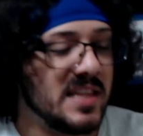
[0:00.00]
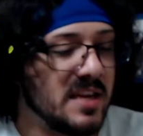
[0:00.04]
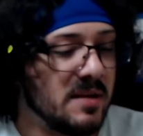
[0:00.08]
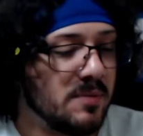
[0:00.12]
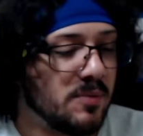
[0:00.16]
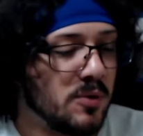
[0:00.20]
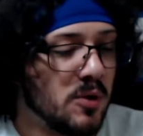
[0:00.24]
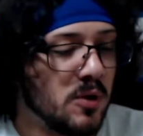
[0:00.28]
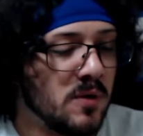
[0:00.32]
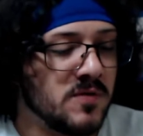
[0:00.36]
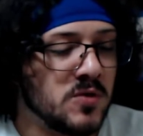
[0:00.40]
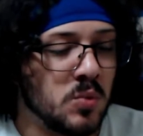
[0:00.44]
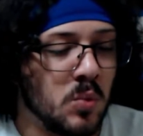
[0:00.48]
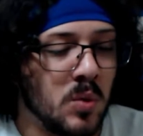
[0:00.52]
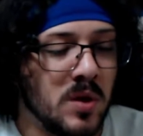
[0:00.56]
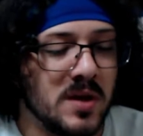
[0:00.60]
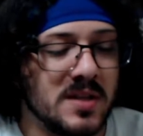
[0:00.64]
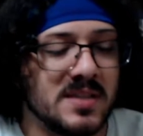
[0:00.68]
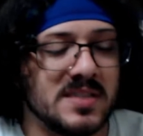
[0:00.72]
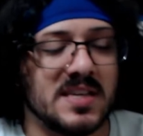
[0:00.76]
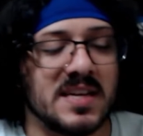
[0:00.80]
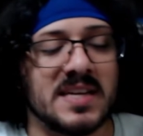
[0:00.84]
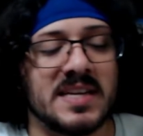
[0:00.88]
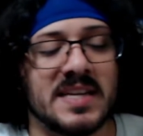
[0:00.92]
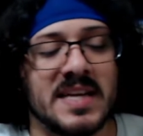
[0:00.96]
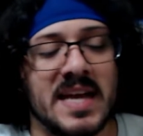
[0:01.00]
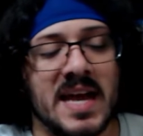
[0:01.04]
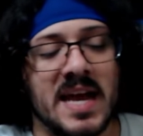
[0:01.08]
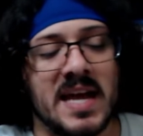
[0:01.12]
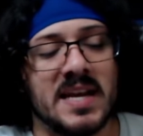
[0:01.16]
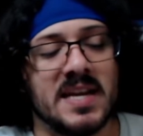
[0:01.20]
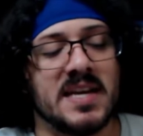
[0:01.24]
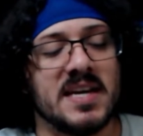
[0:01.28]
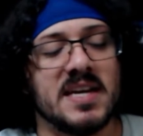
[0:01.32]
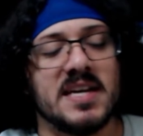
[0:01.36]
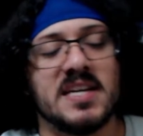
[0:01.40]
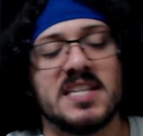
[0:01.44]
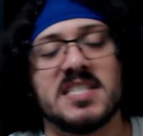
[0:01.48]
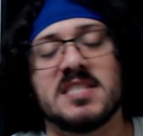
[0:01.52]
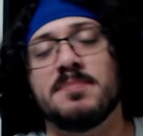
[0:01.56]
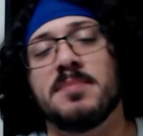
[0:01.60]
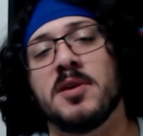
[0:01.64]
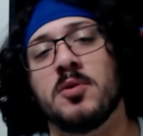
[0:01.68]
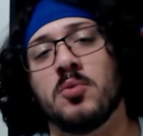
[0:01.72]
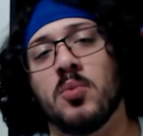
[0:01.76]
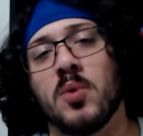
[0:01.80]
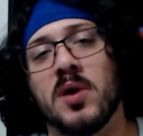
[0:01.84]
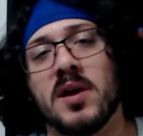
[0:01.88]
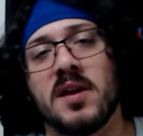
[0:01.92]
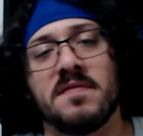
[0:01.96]
proves once again to be
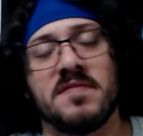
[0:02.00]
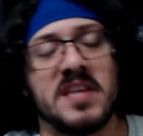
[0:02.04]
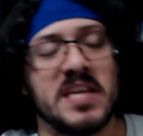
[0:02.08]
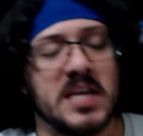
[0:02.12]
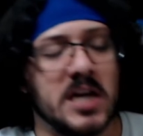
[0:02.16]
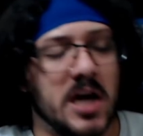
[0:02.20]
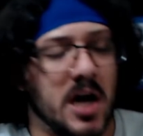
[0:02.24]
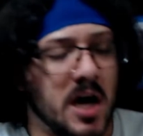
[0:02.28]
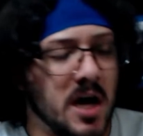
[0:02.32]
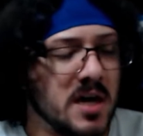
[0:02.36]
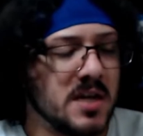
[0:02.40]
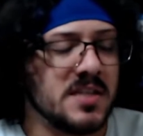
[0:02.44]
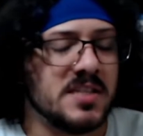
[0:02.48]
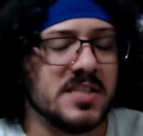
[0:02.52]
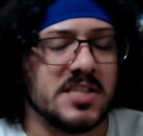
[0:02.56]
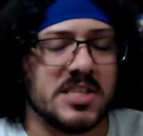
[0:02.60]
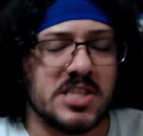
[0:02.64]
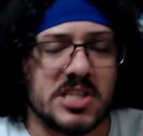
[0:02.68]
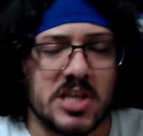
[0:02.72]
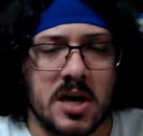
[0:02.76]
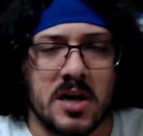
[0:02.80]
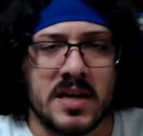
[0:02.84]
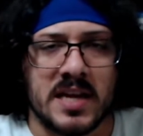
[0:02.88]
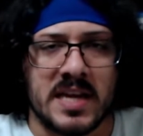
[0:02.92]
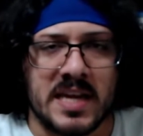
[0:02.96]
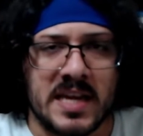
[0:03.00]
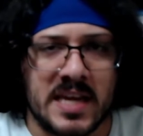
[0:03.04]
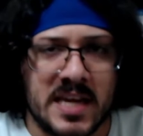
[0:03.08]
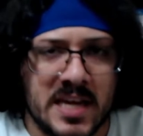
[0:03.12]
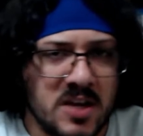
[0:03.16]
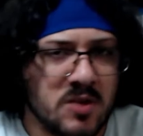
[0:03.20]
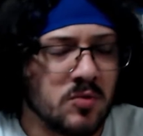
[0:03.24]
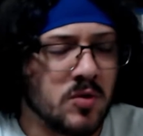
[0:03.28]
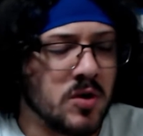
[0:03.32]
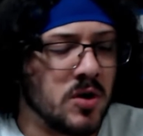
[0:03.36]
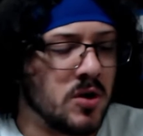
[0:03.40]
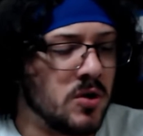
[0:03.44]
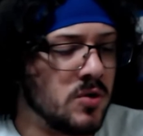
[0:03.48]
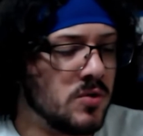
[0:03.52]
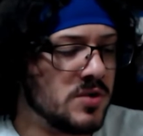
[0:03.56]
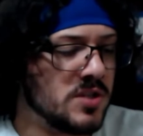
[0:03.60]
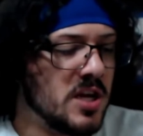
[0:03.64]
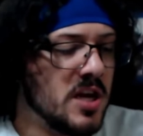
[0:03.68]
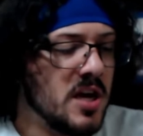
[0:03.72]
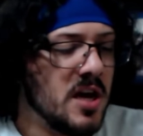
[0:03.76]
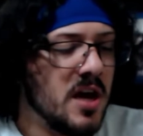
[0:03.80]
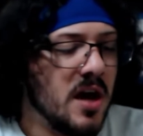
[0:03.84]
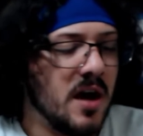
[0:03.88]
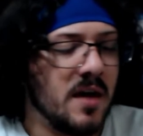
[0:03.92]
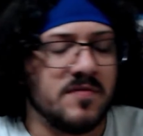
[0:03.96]
one of the unsung heroes
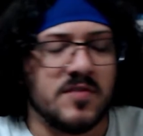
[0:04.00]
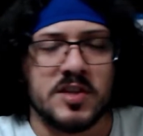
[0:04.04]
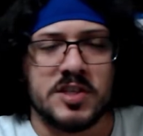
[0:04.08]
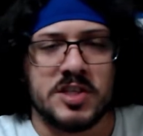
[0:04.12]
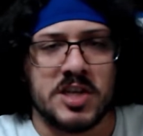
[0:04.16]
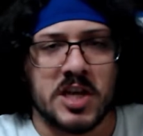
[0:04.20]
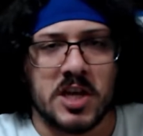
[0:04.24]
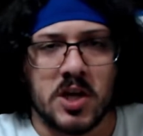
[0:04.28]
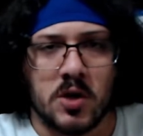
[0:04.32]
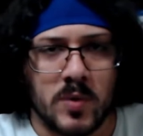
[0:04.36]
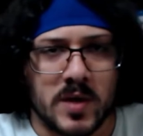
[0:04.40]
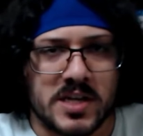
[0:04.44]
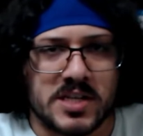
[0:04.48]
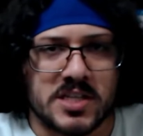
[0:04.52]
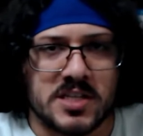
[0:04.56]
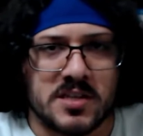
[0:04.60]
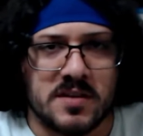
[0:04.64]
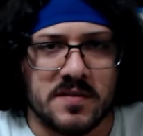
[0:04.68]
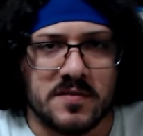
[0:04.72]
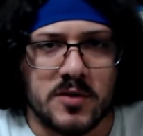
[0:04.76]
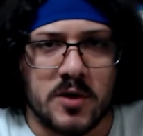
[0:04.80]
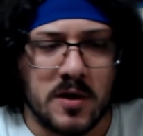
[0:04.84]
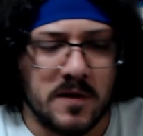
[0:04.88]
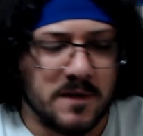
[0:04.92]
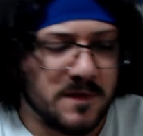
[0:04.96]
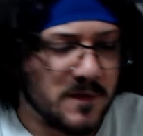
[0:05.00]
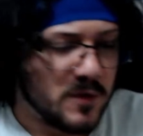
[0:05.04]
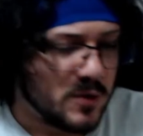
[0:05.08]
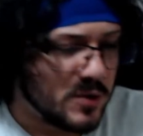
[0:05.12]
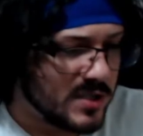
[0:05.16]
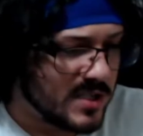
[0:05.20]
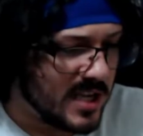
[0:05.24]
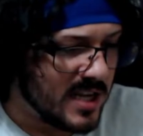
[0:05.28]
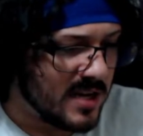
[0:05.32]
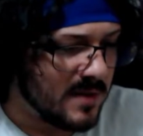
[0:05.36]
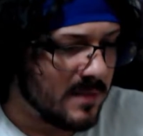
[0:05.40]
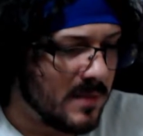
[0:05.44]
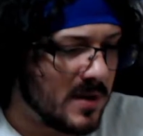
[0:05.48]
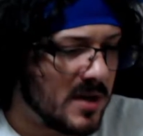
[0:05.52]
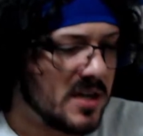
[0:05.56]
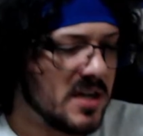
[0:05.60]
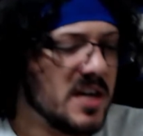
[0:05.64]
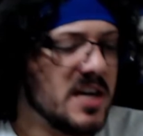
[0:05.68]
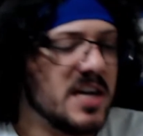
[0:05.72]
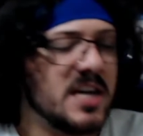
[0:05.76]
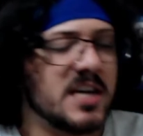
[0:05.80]
of the generation of kung fu cinema,